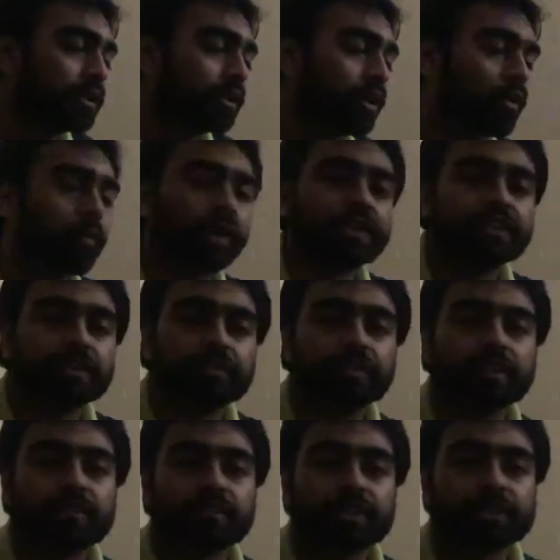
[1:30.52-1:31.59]
a waste of an
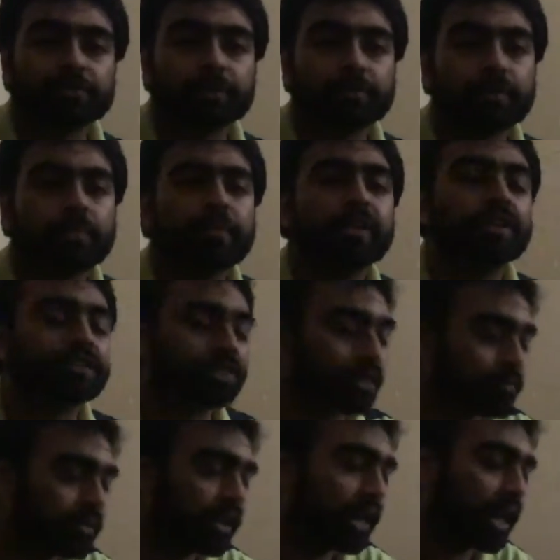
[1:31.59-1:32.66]
investment. Maybe
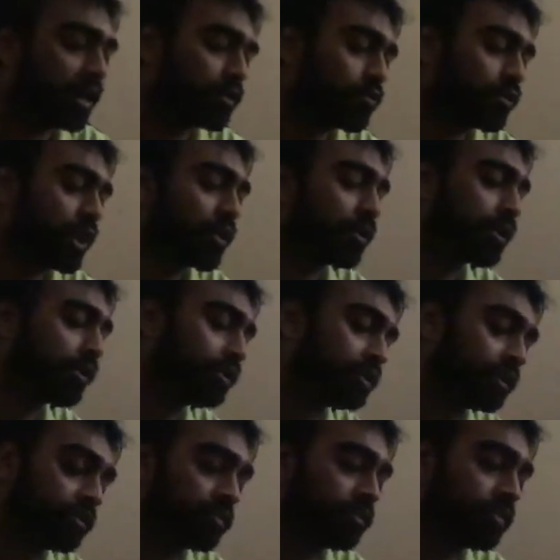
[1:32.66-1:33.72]
something had you doubting
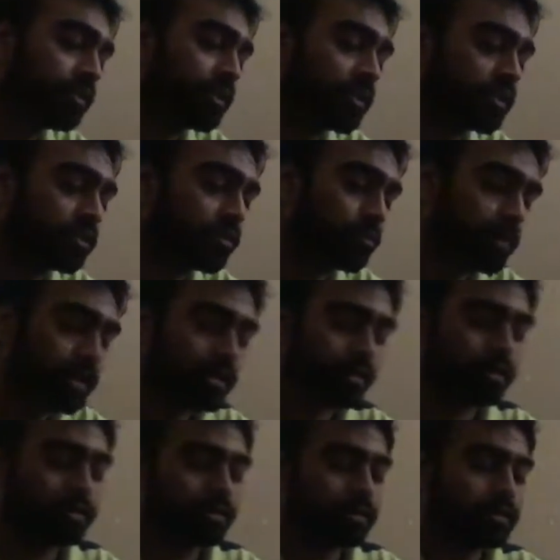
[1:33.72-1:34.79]
yourself a little bit,
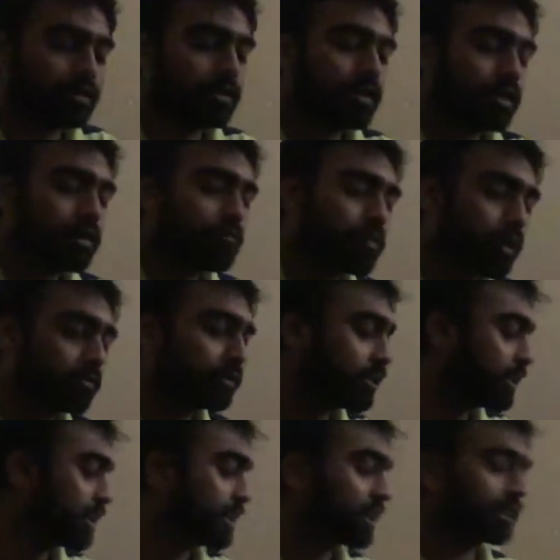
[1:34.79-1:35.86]
but I'm
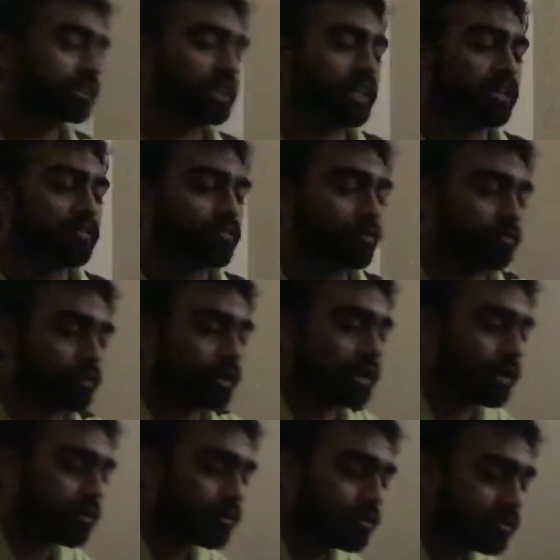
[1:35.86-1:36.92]
seeing that that's kind of over
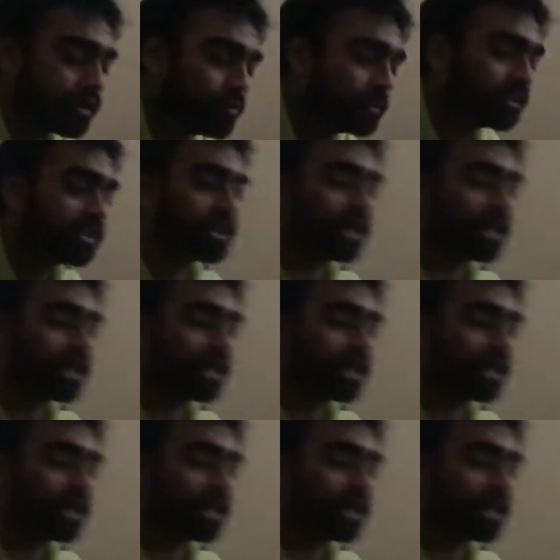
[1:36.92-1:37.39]
now. Let me see